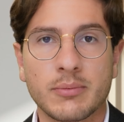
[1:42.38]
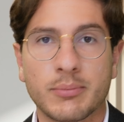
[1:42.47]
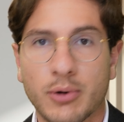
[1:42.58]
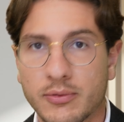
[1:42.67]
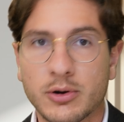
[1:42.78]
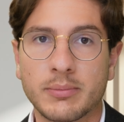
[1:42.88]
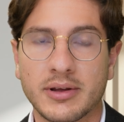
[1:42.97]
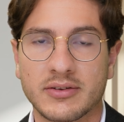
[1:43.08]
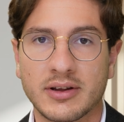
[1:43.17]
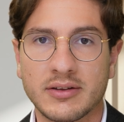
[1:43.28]
and profitable
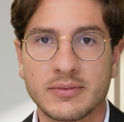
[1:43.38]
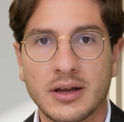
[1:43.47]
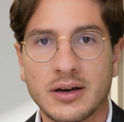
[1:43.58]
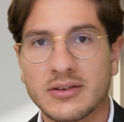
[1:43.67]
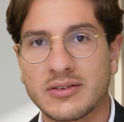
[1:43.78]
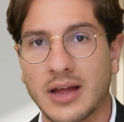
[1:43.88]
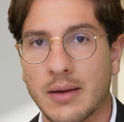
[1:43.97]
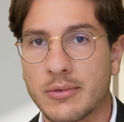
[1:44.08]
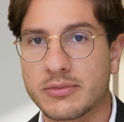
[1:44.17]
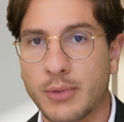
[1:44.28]
business in an
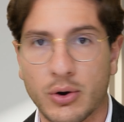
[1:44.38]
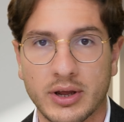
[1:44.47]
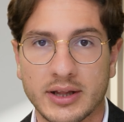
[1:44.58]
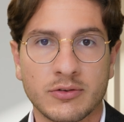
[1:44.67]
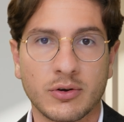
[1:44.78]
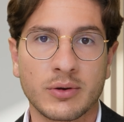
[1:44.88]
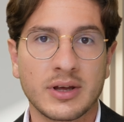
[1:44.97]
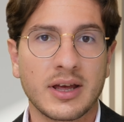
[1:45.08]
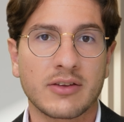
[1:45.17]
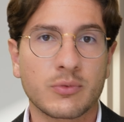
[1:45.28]
established market. So
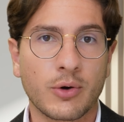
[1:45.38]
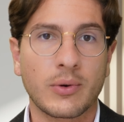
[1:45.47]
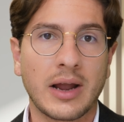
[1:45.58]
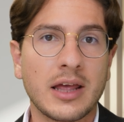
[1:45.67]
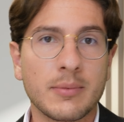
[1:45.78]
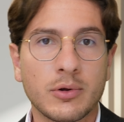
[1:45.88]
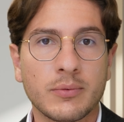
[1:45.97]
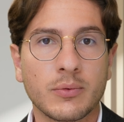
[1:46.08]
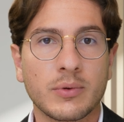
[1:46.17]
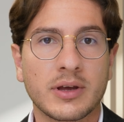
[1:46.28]
it's quite
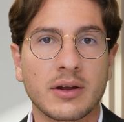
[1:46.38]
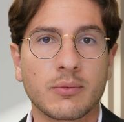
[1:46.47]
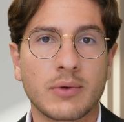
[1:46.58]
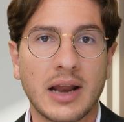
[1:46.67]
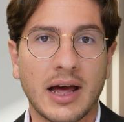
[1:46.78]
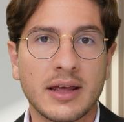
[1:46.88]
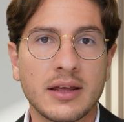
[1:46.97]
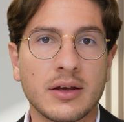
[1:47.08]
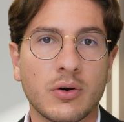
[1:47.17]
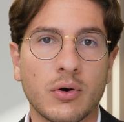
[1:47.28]
reliable. We can
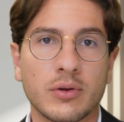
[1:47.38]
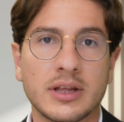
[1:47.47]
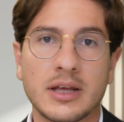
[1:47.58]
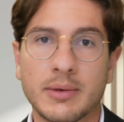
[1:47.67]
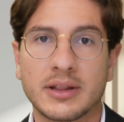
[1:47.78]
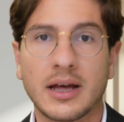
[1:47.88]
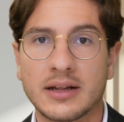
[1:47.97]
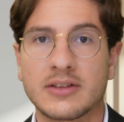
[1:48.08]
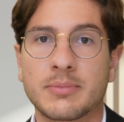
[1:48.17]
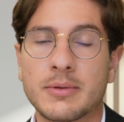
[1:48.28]
rely on the
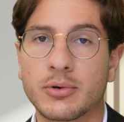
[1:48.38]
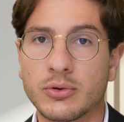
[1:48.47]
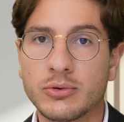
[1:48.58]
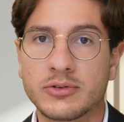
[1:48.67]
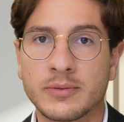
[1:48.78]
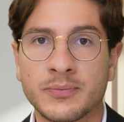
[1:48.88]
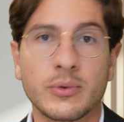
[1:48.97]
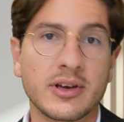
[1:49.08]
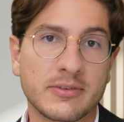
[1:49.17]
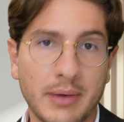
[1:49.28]
EBITDA that's being produced.
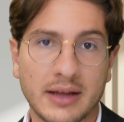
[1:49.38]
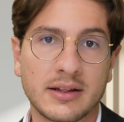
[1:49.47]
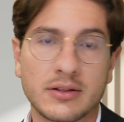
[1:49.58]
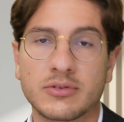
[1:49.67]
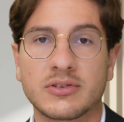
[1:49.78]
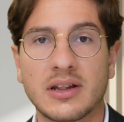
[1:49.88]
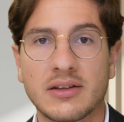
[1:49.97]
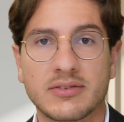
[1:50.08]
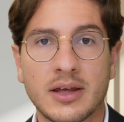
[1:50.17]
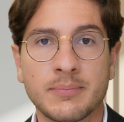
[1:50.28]
We expect it to stay
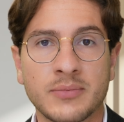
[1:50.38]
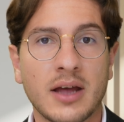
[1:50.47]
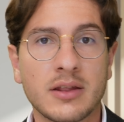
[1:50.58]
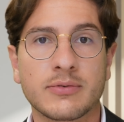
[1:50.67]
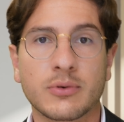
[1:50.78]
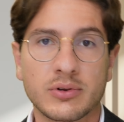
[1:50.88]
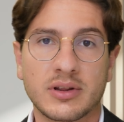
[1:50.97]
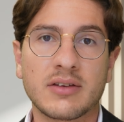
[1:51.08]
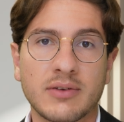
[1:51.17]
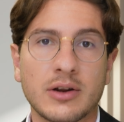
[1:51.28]
the same, and therefore
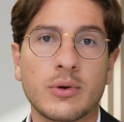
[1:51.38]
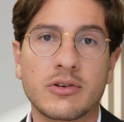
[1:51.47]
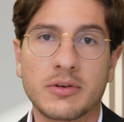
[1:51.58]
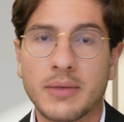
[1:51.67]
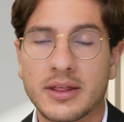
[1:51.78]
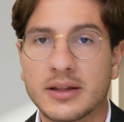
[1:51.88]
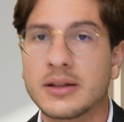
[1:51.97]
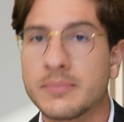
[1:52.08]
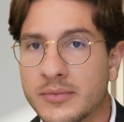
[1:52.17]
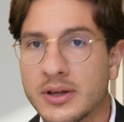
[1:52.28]
this valuation
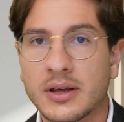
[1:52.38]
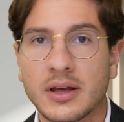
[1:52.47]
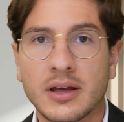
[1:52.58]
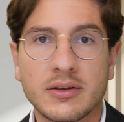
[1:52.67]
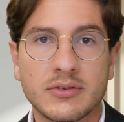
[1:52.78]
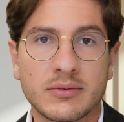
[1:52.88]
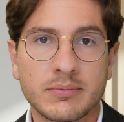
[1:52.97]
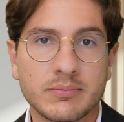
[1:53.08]
method is